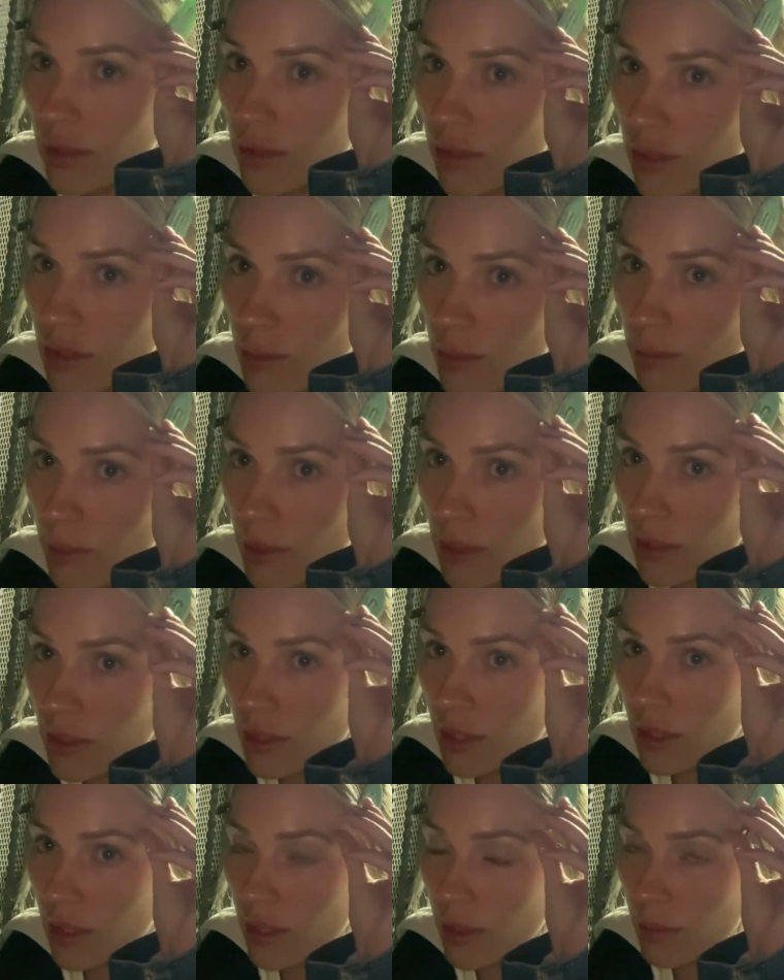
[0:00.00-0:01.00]
are the best
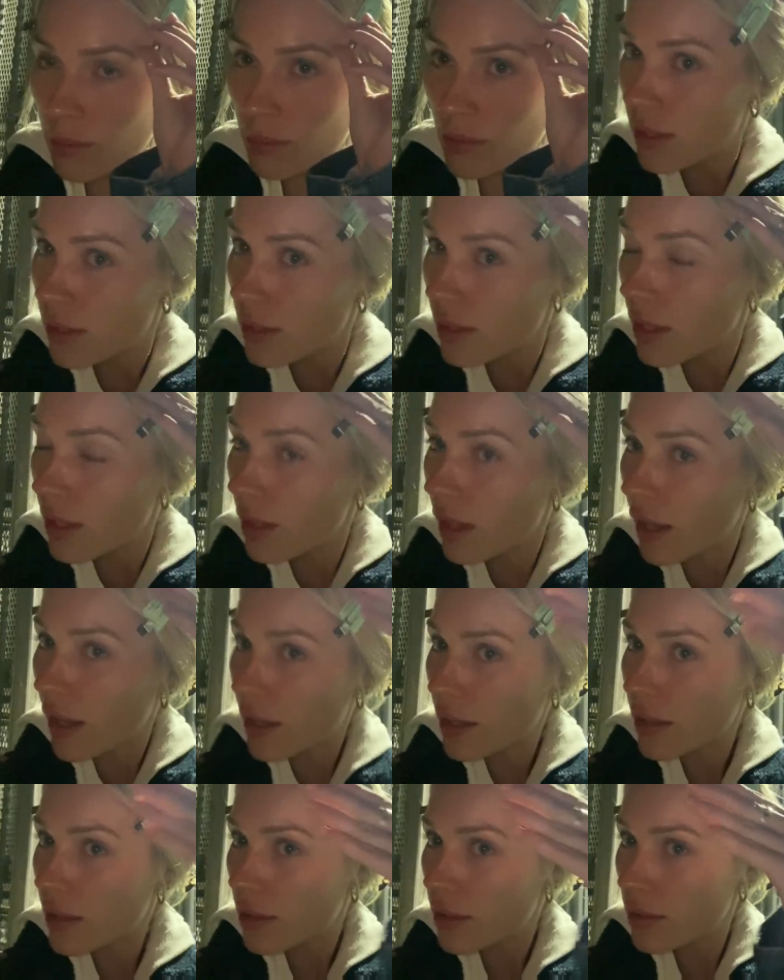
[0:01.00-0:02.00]
clips. They like
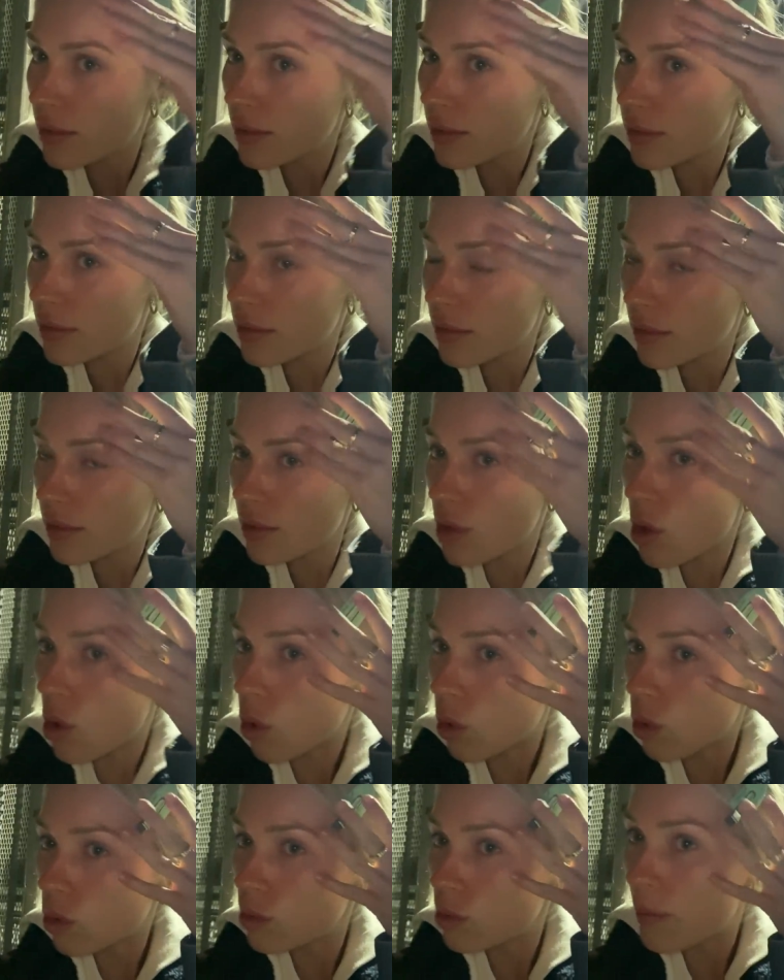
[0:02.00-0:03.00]

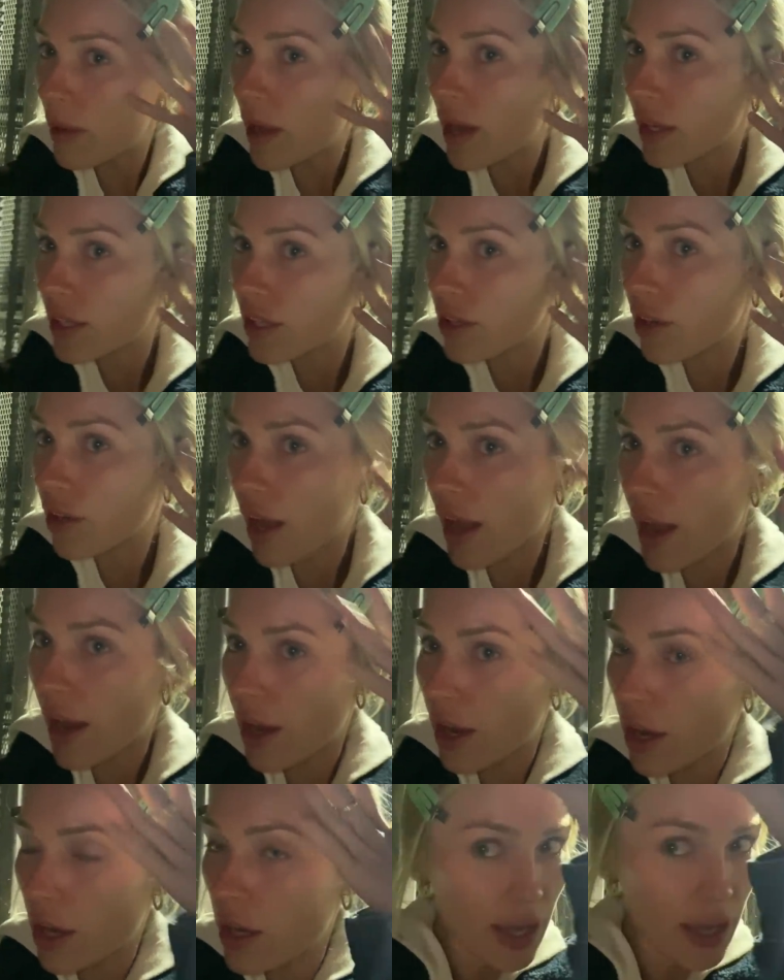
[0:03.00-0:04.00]
hold back your
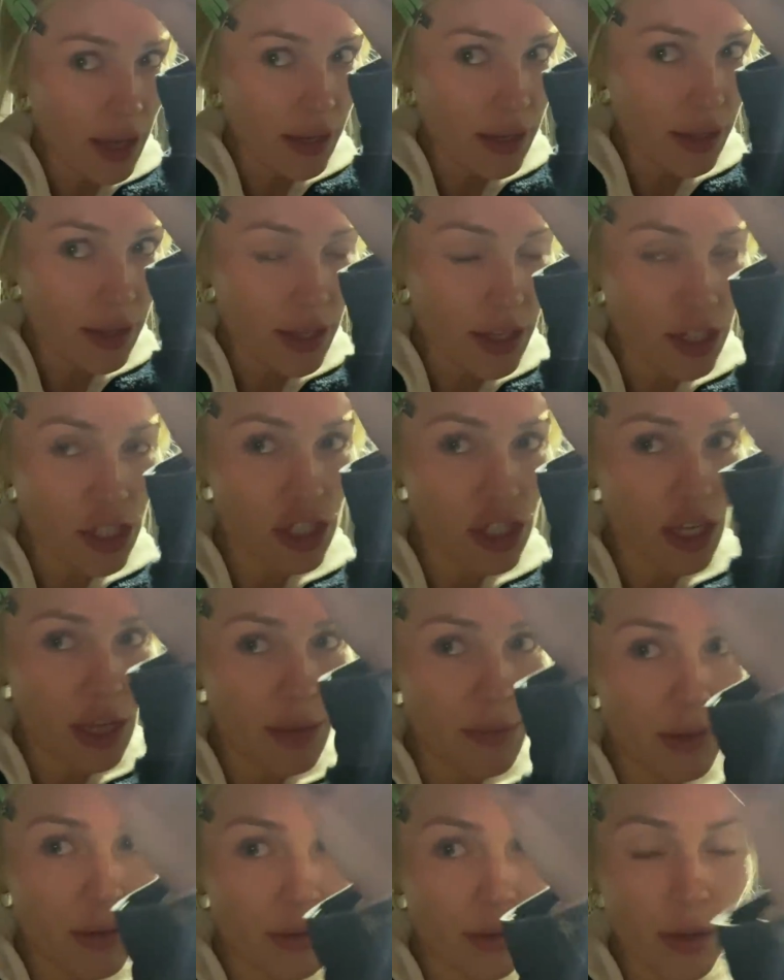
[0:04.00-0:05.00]
hair and they shape
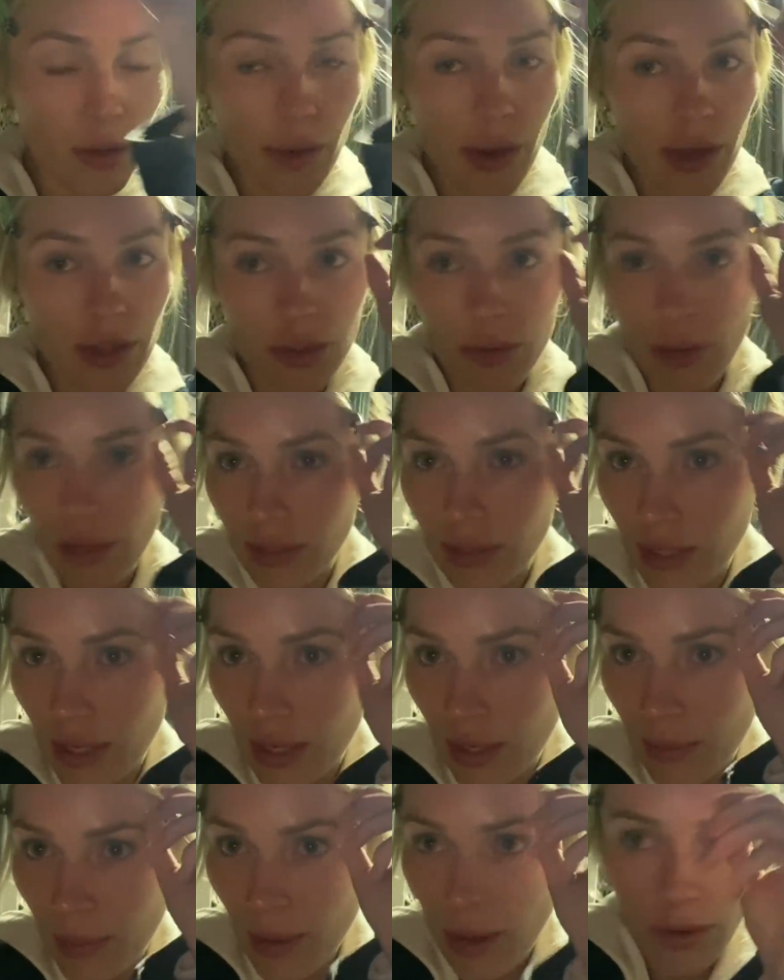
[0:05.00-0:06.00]
it really well. So when I take
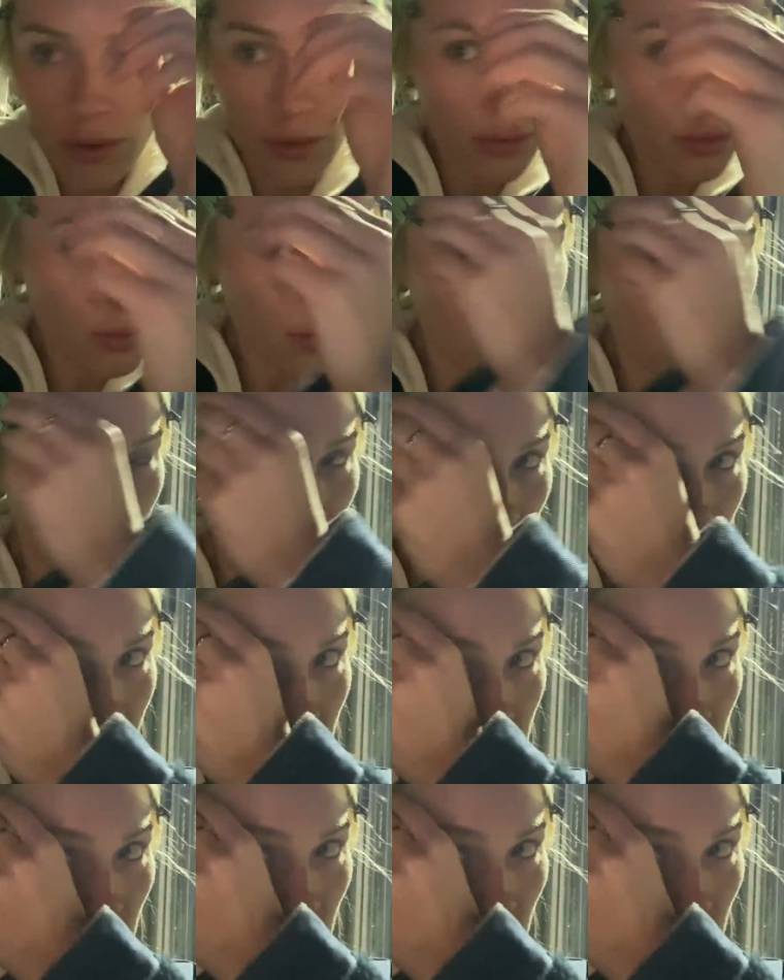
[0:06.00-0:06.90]
them out, like see,